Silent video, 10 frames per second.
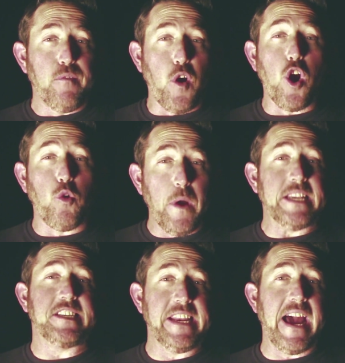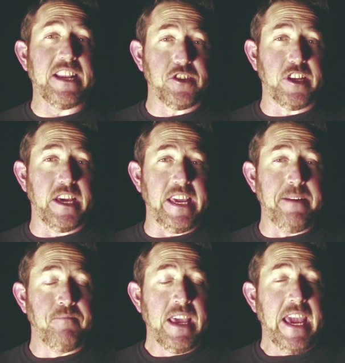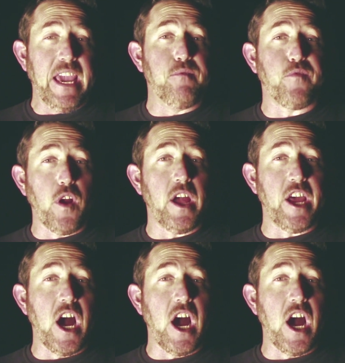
for our Wednesday night study in front